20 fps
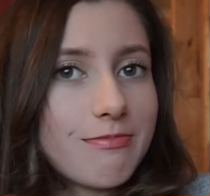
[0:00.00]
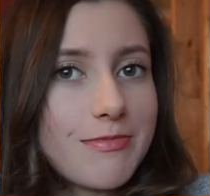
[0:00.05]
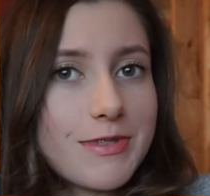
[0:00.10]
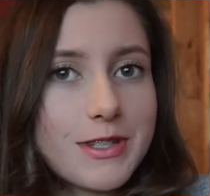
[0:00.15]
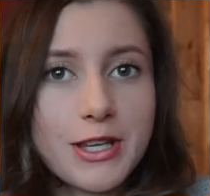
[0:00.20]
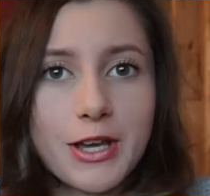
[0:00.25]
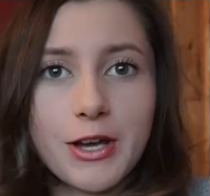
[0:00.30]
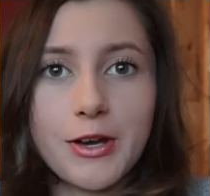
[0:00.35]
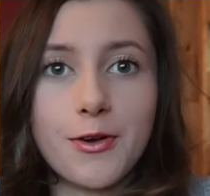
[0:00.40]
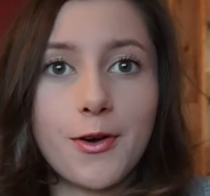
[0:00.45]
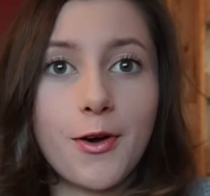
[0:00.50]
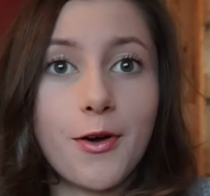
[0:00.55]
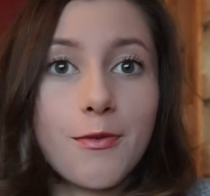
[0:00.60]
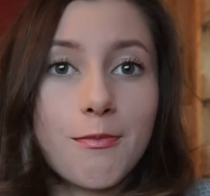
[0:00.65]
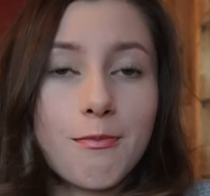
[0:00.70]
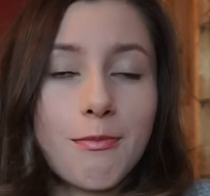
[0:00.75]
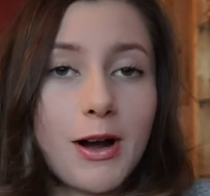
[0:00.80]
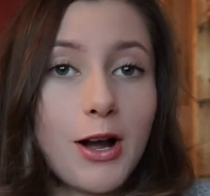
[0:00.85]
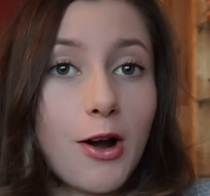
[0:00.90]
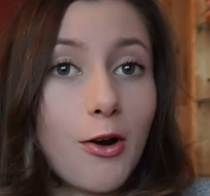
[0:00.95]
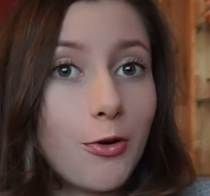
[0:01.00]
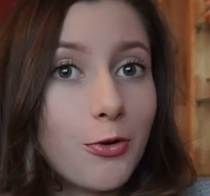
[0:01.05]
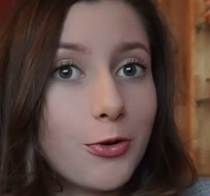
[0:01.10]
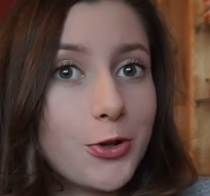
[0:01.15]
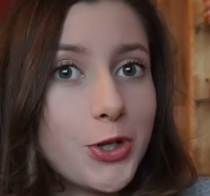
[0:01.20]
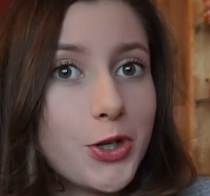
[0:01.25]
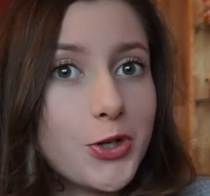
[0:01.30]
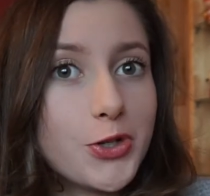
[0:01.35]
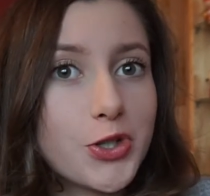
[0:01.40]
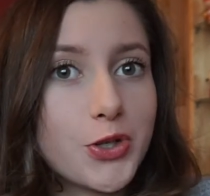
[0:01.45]
So my old
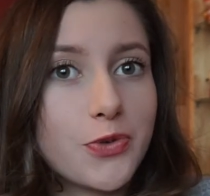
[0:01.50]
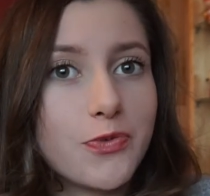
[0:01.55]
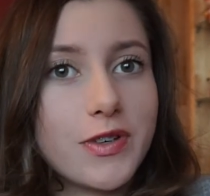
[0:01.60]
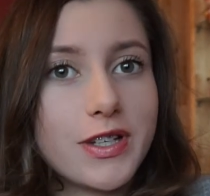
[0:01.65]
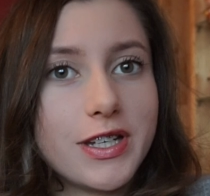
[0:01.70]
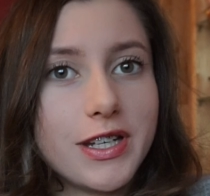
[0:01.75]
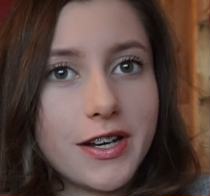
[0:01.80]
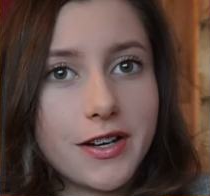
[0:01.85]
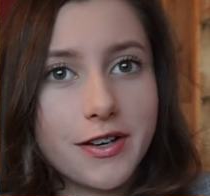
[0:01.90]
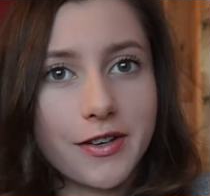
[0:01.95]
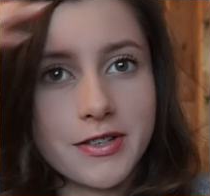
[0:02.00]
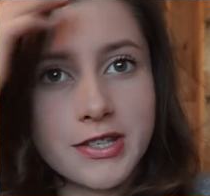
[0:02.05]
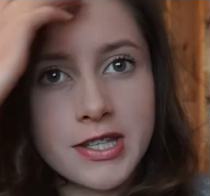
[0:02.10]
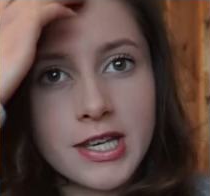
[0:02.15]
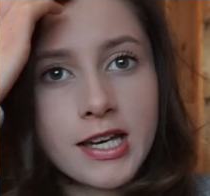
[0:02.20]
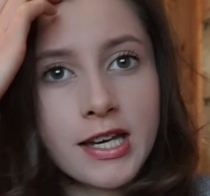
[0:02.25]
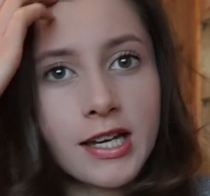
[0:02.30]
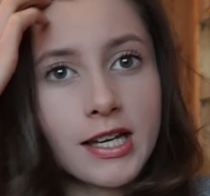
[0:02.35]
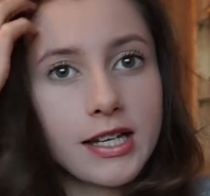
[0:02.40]
YouTube videos.